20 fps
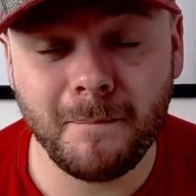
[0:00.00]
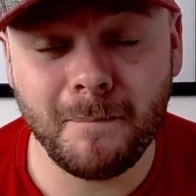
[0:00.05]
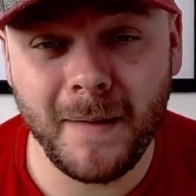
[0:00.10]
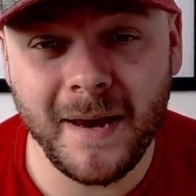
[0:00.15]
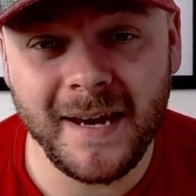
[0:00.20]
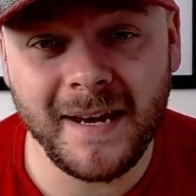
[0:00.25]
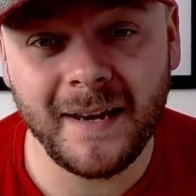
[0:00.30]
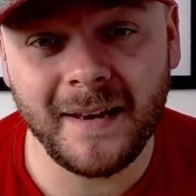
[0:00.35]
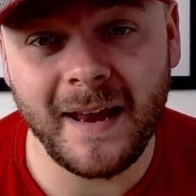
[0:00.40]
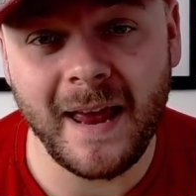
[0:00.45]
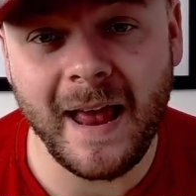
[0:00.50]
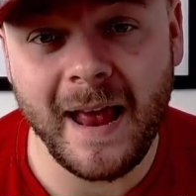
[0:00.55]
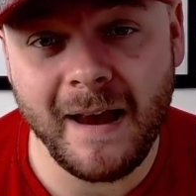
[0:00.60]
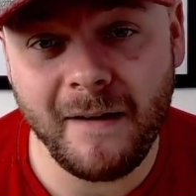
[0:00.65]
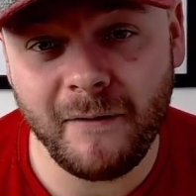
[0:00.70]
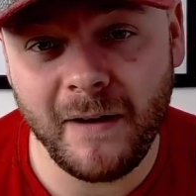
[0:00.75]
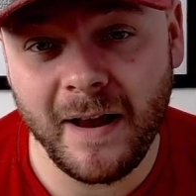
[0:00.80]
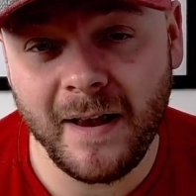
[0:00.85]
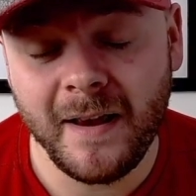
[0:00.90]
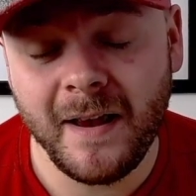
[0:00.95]
make an
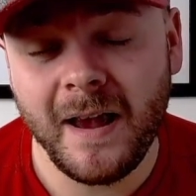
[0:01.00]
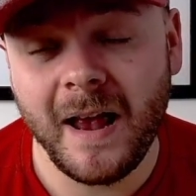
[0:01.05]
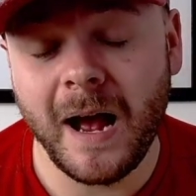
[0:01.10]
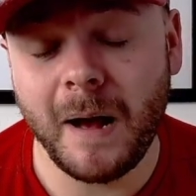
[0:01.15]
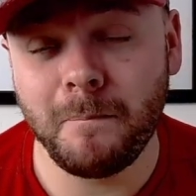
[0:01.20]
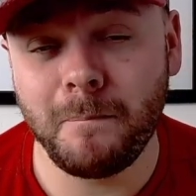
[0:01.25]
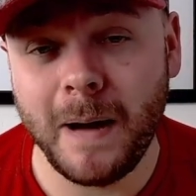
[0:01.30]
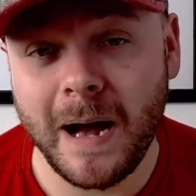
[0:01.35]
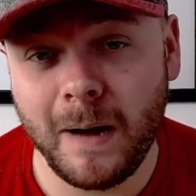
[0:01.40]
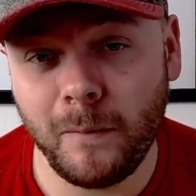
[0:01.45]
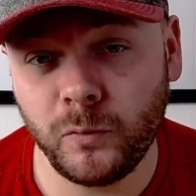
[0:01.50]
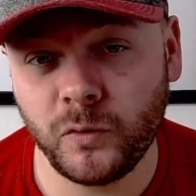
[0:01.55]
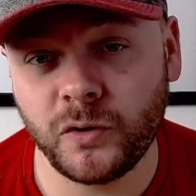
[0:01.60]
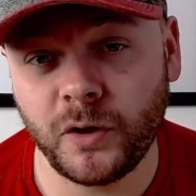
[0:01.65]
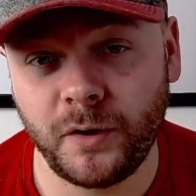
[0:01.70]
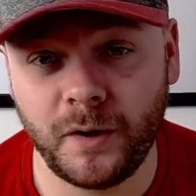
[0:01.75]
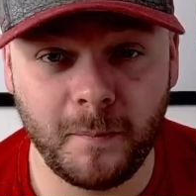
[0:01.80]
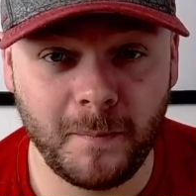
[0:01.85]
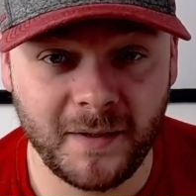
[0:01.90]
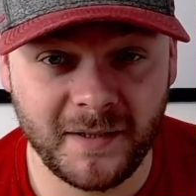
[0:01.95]
error and
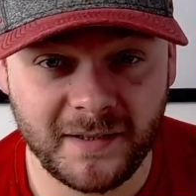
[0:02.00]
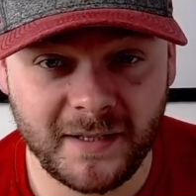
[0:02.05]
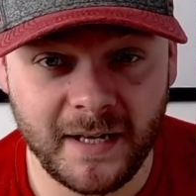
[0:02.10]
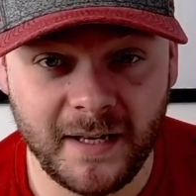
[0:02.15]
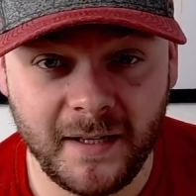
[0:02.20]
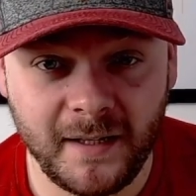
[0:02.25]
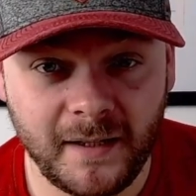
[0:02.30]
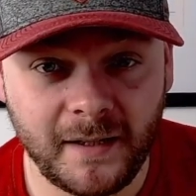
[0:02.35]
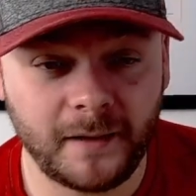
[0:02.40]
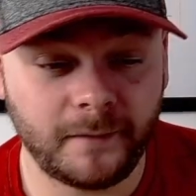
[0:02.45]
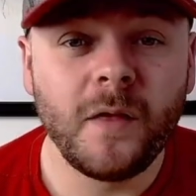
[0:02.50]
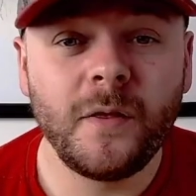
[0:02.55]
pounce on the mistake.